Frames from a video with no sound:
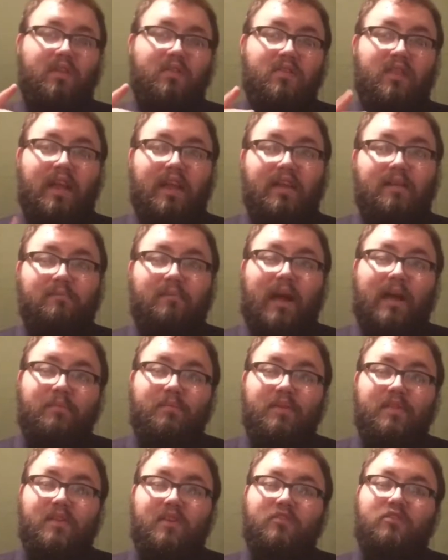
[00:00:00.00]
like in my
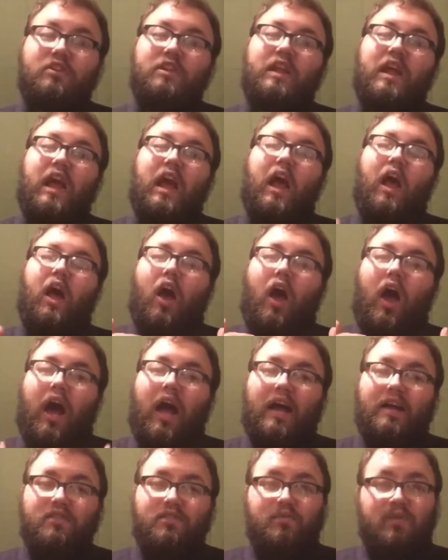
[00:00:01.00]
position,
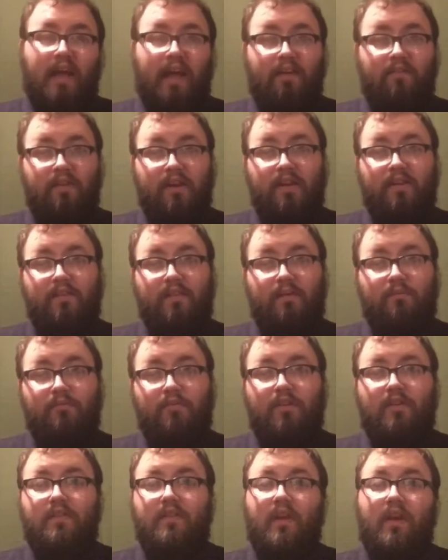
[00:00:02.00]
I don't have any
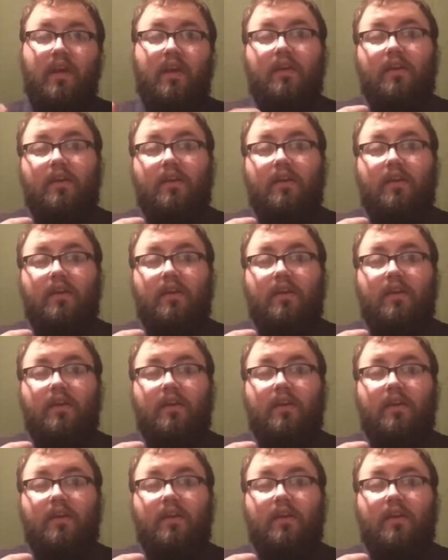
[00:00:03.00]
exemptions.